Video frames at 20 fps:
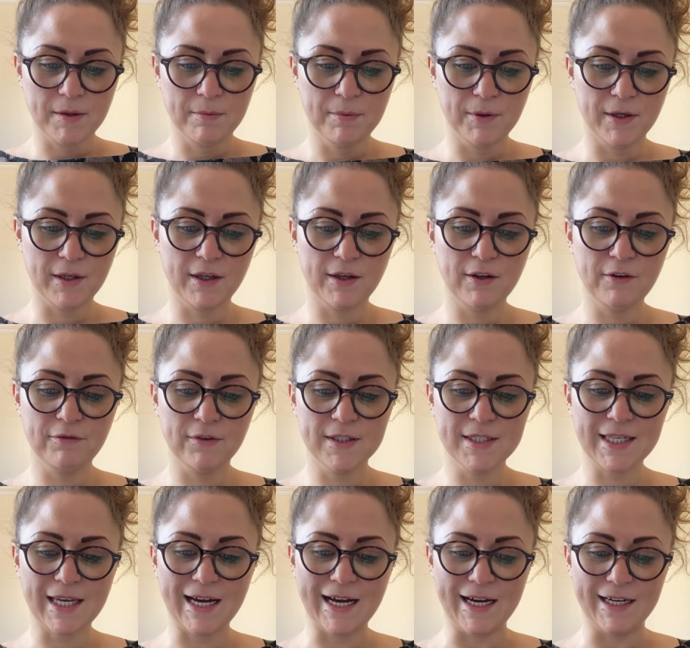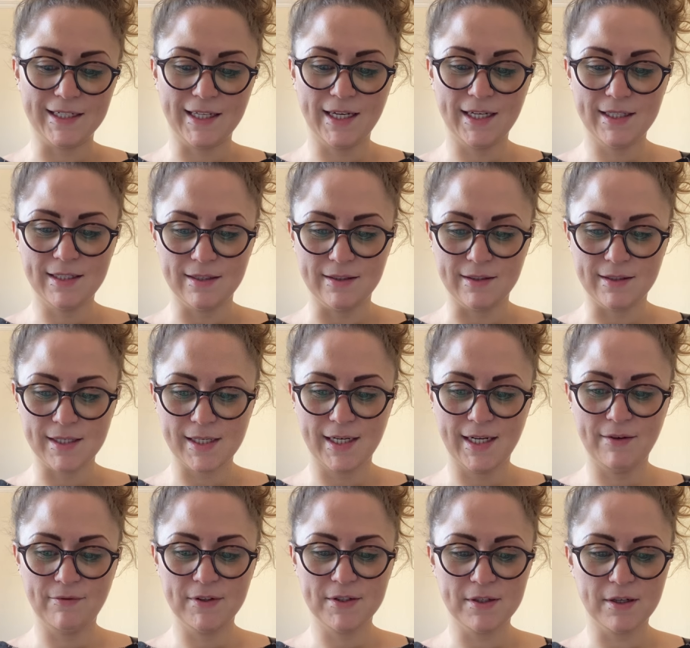But her girlfriend's cat had kittens, and
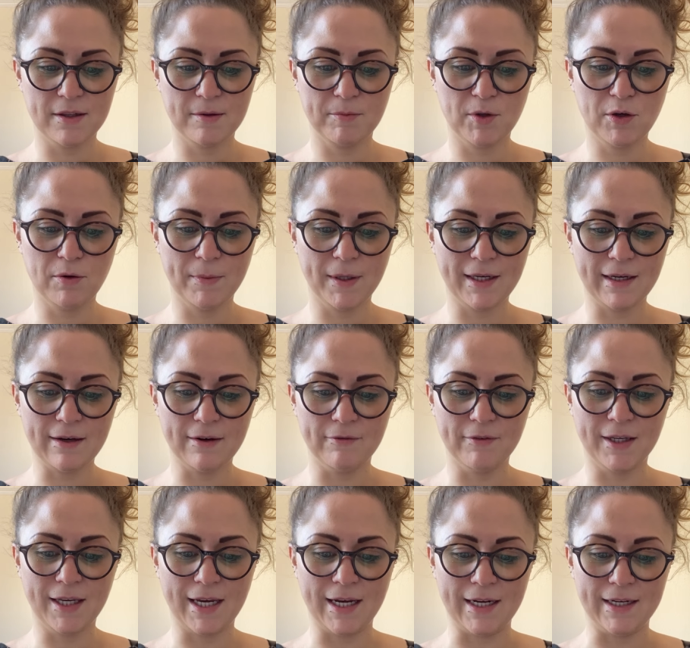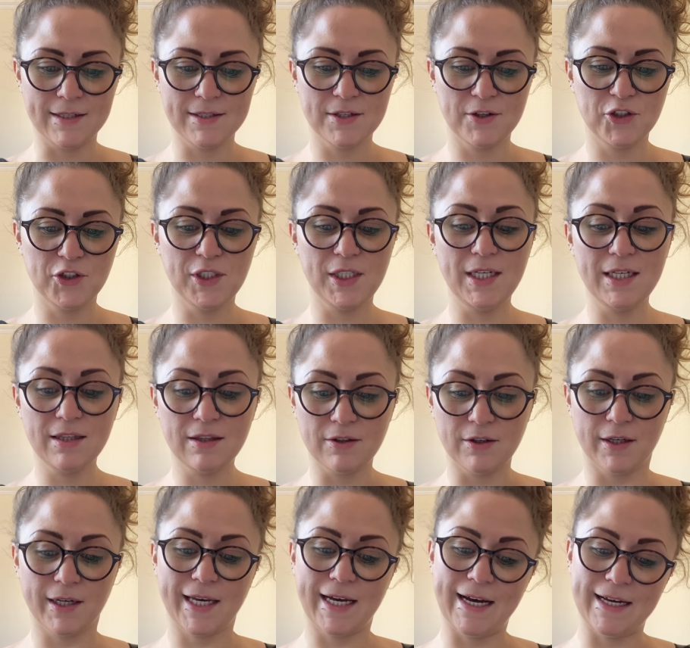Eva saw them coming out of the cat, so she
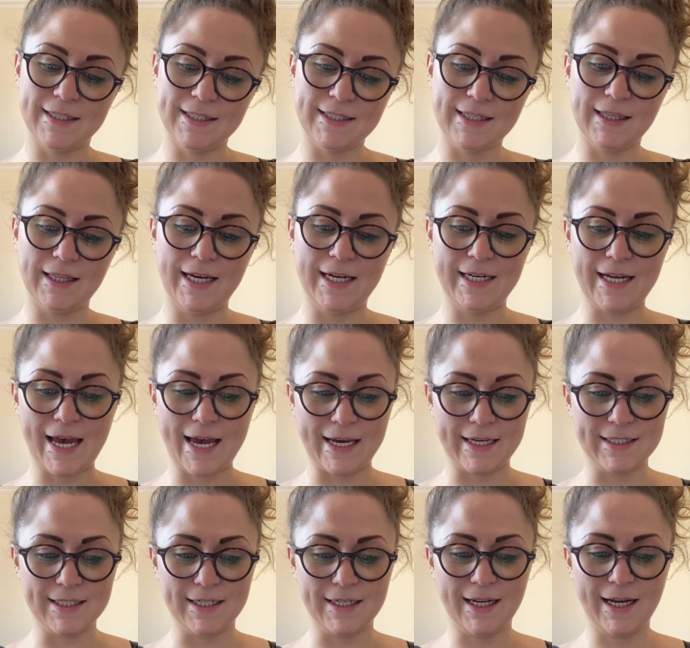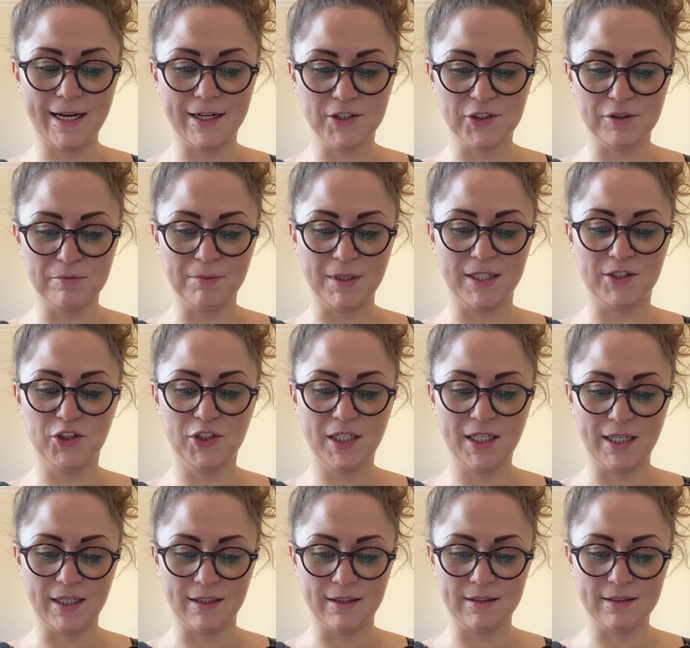thought cats laid eggs and hatched them like
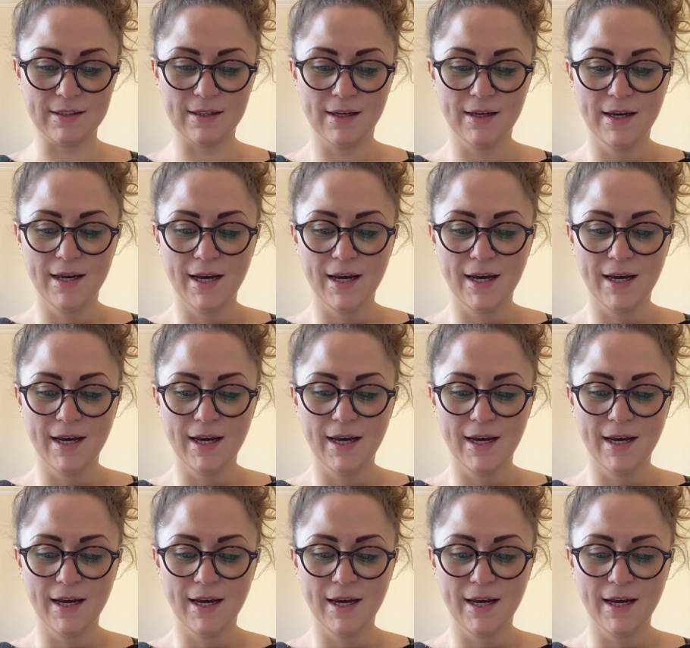chickens,